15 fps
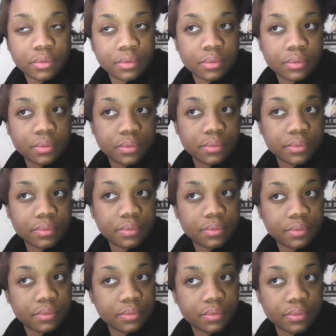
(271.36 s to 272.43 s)

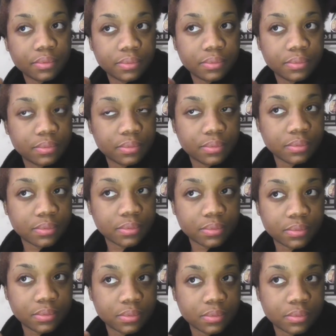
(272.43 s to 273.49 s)

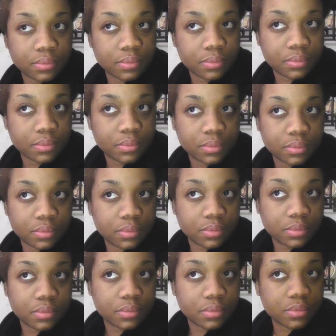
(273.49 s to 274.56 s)

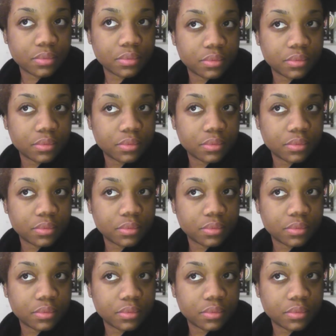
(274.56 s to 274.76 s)
Nobody speaks.